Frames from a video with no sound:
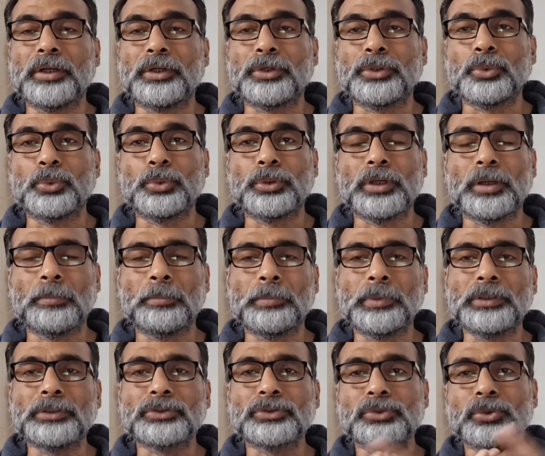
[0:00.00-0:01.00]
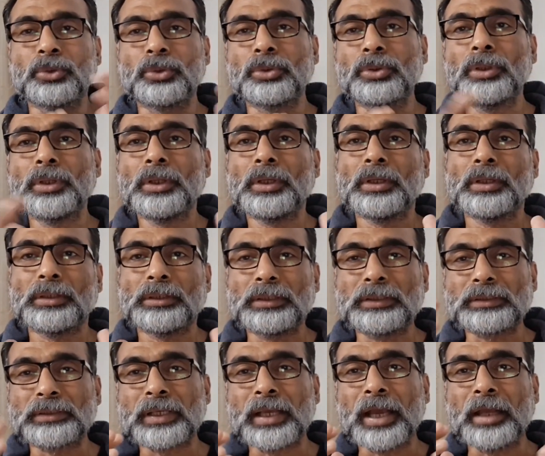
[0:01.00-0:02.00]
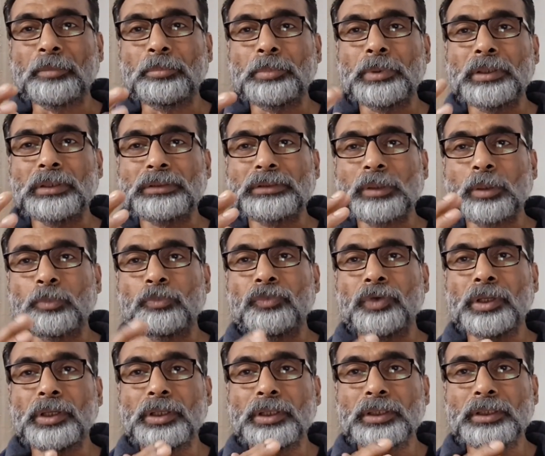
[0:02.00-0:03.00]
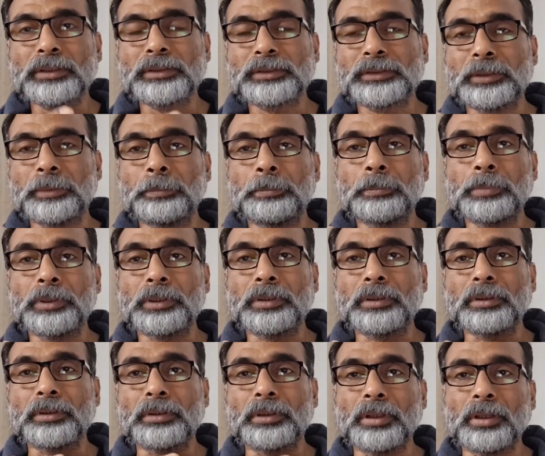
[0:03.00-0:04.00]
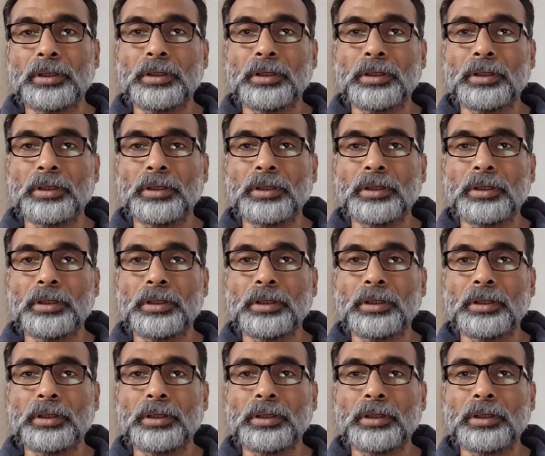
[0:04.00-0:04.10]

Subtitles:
two numbers. So this can be some very simple